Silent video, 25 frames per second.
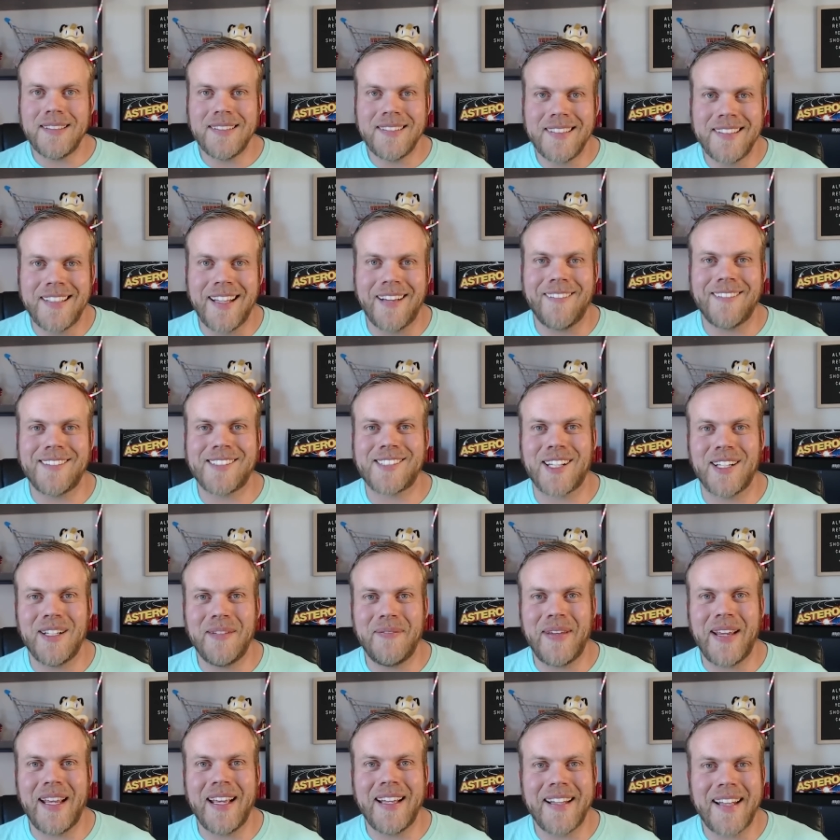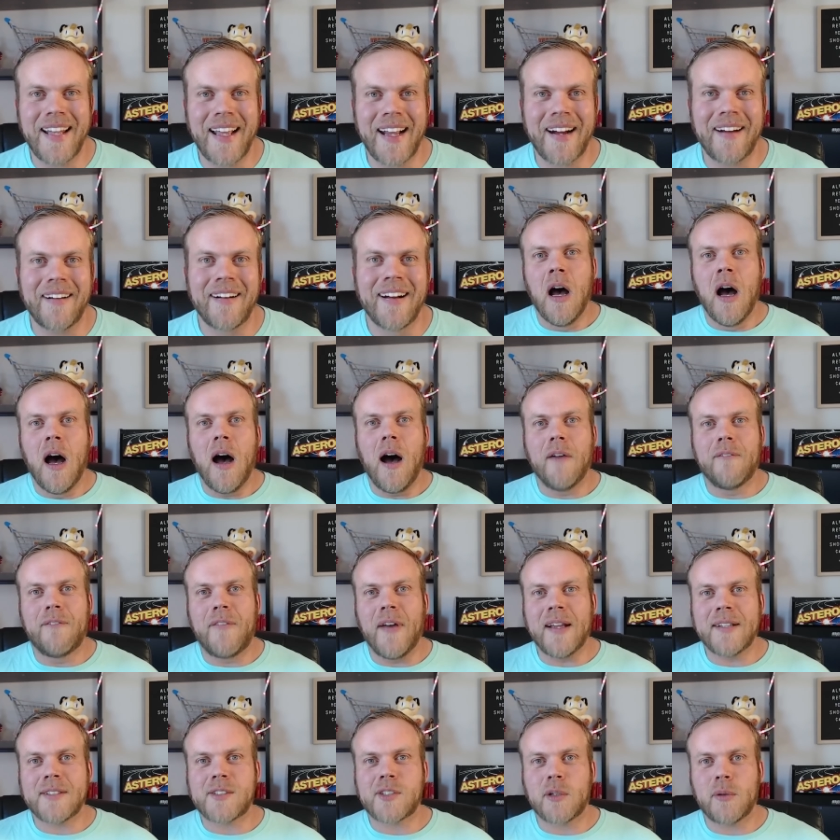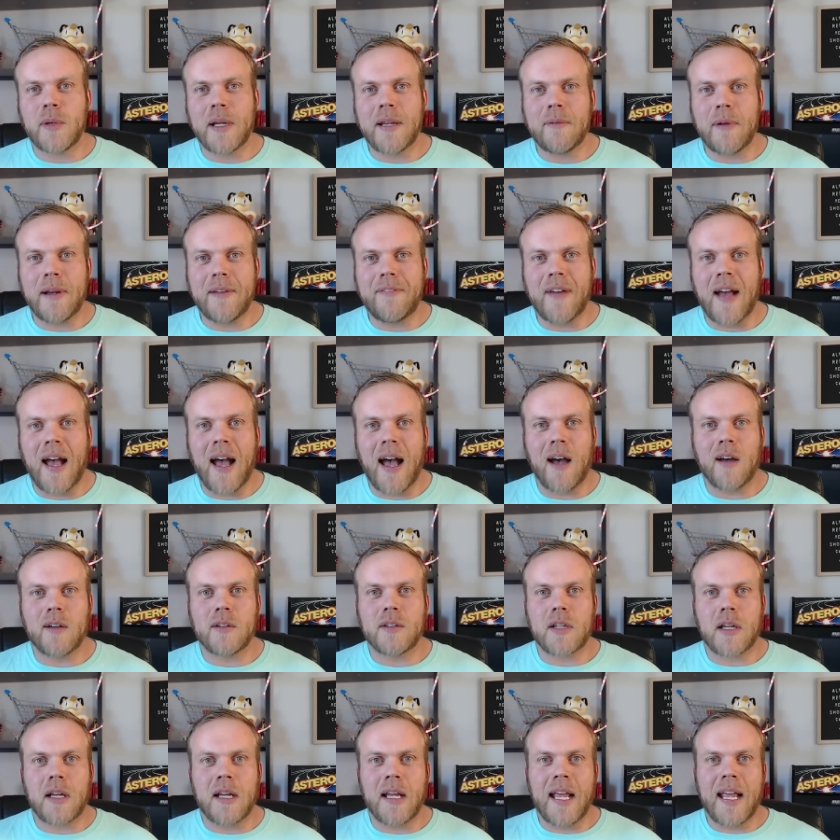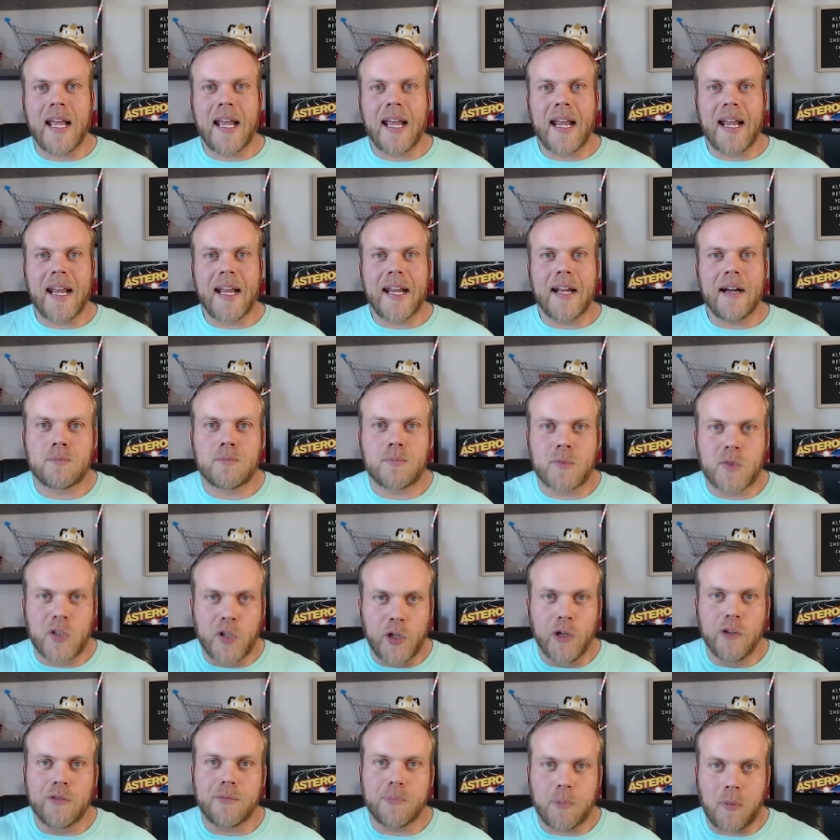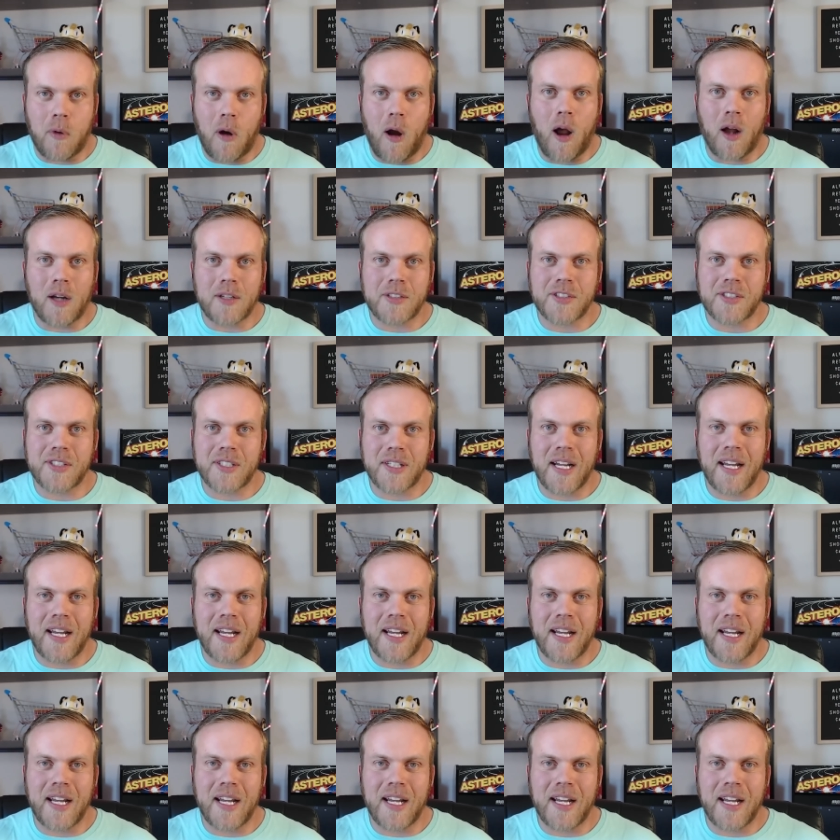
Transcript: that was gonna be in there. Eventually we found a toothbrush,